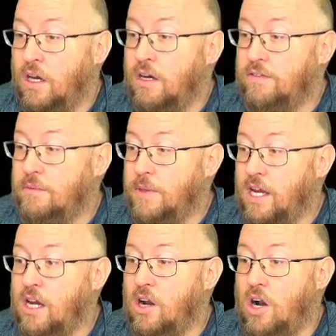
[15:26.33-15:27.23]
From
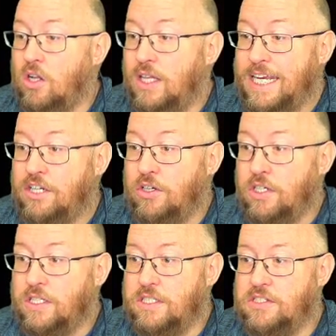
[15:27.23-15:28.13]
there, our late hook,
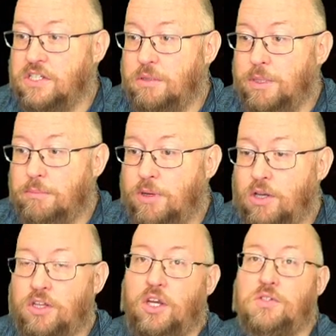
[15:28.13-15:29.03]
this is going to be a ball
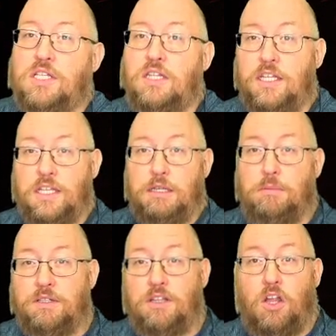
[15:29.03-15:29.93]
that goes a little
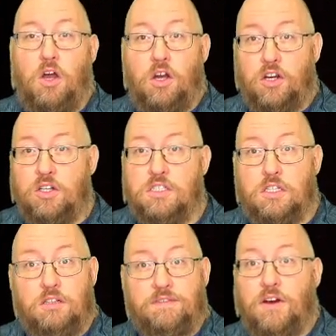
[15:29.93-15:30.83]
bit longer. It's a
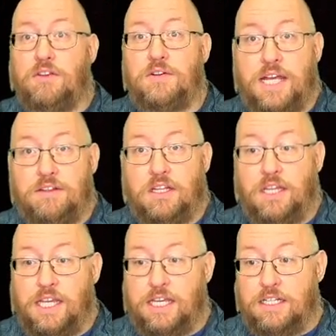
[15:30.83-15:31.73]
little farther down the
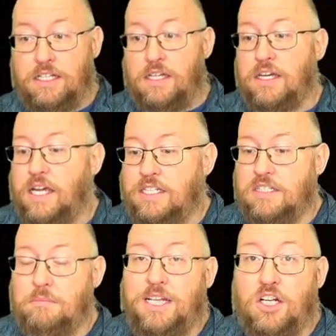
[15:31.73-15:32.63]
lane. It
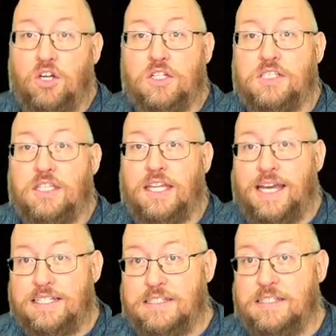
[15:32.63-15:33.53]
doesn't mean it hooks
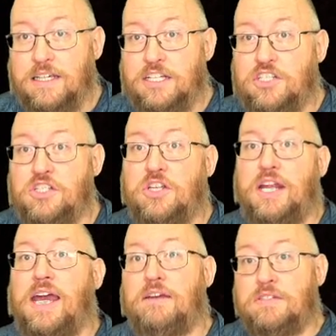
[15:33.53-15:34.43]
less. It's just going
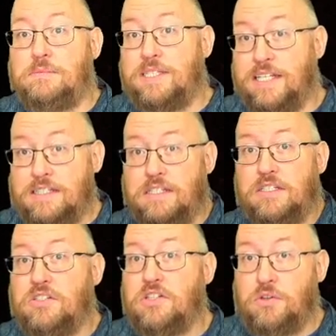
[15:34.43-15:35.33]
to have some
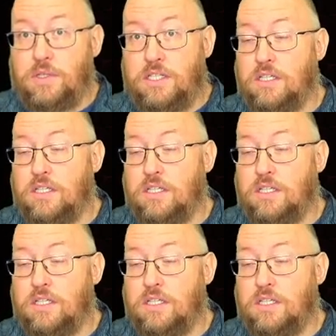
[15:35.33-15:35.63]
distance to it.